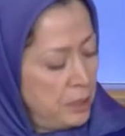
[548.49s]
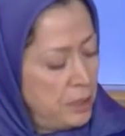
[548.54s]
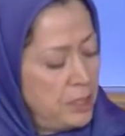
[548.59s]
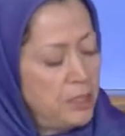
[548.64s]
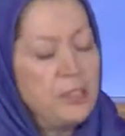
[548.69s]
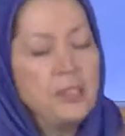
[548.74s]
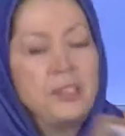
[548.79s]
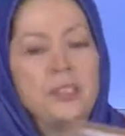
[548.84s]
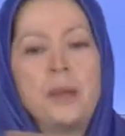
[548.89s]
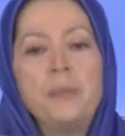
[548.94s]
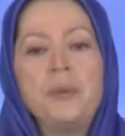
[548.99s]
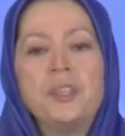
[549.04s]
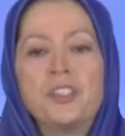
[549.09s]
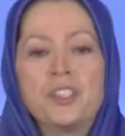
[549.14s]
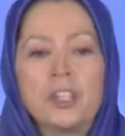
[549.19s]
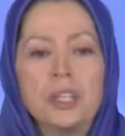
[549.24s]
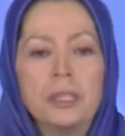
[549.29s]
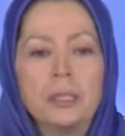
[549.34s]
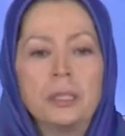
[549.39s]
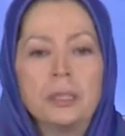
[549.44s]
This is the
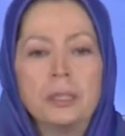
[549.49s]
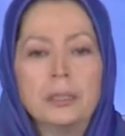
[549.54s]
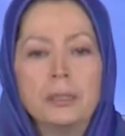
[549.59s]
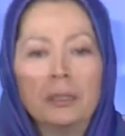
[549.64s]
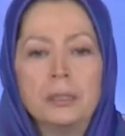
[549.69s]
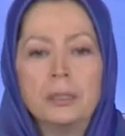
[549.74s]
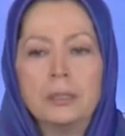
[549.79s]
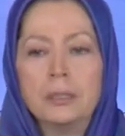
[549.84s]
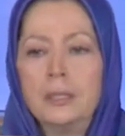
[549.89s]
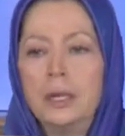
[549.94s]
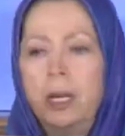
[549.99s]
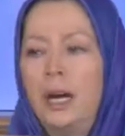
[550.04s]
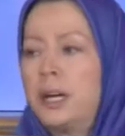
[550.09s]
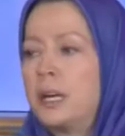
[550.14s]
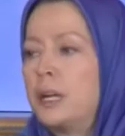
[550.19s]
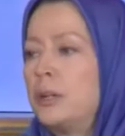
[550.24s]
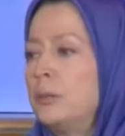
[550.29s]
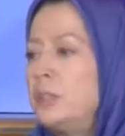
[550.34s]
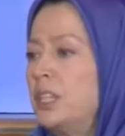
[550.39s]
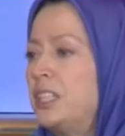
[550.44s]
picture
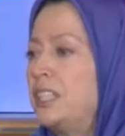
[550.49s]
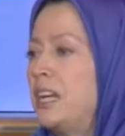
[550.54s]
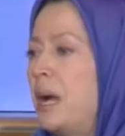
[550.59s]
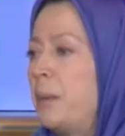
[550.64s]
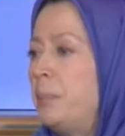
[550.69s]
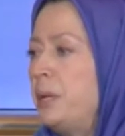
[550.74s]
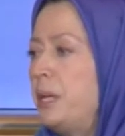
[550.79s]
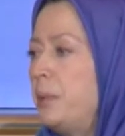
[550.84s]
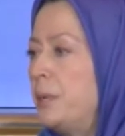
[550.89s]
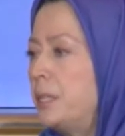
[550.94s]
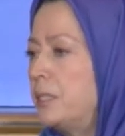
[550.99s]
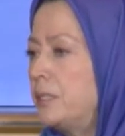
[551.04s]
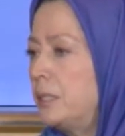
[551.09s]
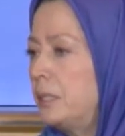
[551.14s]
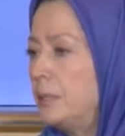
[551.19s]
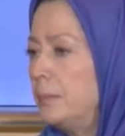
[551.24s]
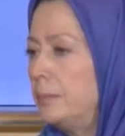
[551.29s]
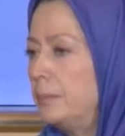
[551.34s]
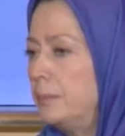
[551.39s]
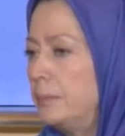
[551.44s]
around the Camp Liberty.